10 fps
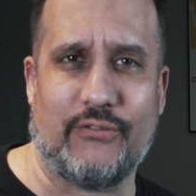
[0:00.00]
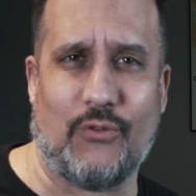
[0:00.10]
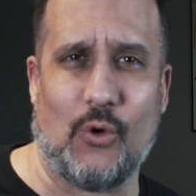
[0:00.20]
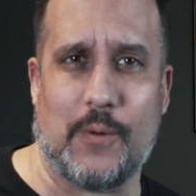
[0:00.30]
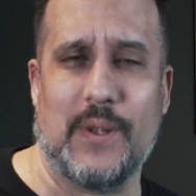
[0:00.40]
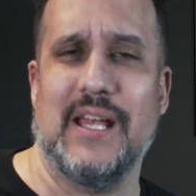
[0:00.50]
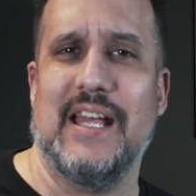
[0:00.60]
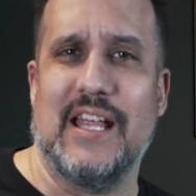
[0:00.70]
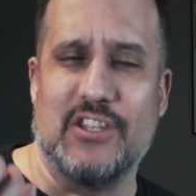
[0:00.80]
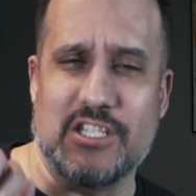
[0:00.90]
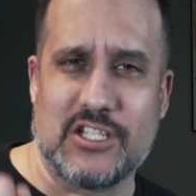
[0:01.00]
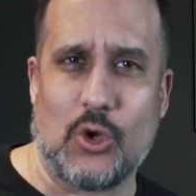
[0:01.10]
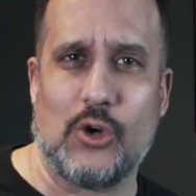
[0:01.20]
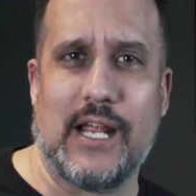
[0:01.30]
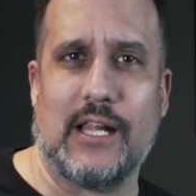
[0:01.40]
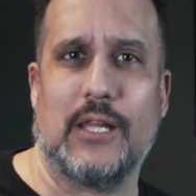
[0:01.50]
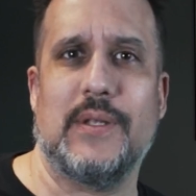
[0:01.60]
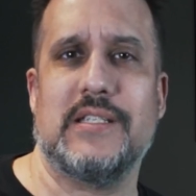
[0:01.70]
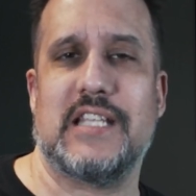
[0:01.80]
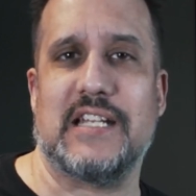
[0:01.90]
form, the story
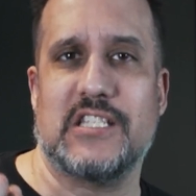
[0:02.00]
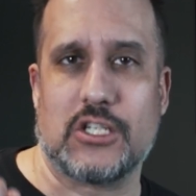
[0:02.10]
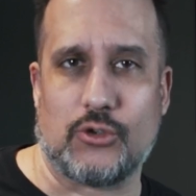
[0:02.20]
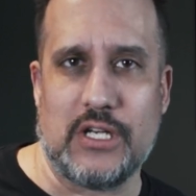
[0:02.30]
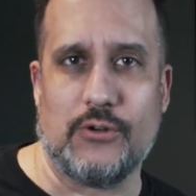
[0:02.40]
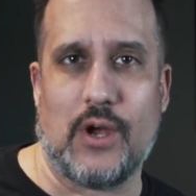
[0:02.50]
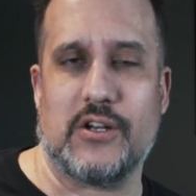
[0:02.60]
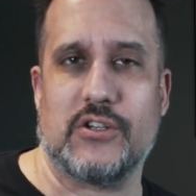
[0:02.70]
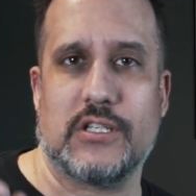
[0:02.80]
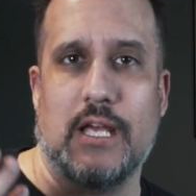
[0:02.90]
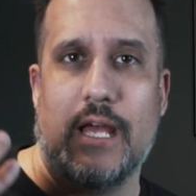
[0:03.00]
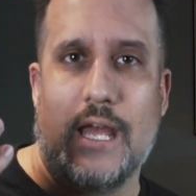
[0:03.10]
elements that screenwriters